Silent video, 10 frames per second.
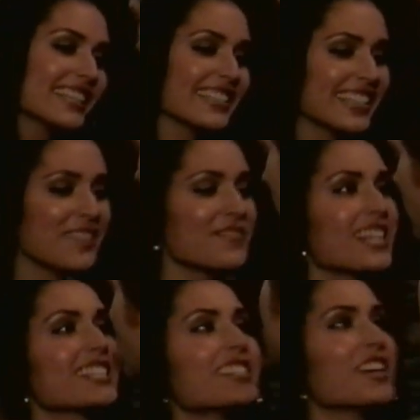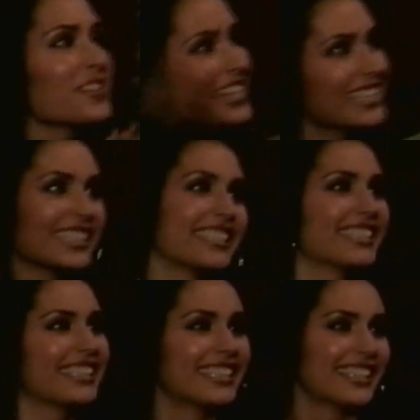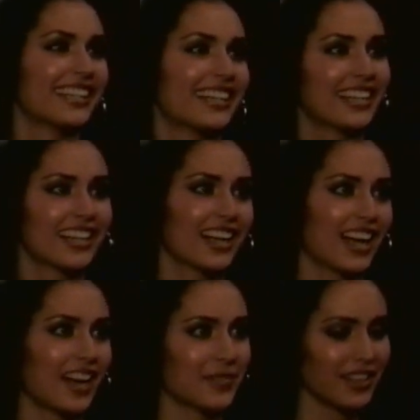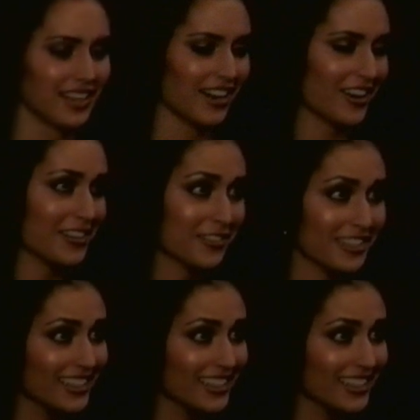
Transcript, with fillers: it clear that I'm just joking? No, you haven't. I'm not that hard to